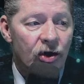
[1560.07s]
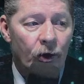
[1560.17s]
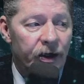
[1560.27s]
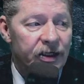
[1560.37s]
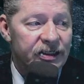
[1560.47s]
no
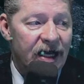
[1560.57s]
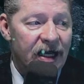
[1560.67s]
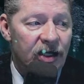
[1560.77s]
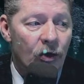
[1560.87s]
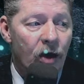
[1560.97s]
one is
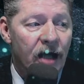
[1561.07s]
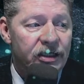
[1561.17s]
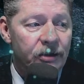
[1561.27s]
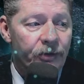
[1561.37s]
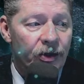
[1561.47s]
saying you ought
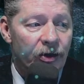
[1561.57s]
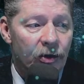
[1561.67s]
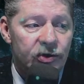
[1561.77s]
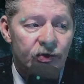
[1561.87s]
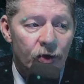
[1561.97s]
to put
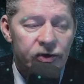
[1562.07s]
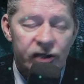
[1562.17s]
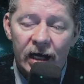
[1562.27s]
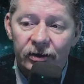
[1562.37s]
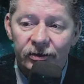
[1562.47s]
those
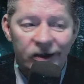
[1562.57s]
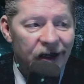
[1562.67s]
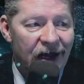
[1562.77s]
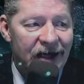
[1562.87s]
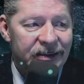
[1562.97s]
rose-colored
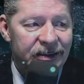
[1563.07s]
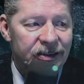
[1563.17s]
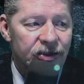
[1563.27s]
glasses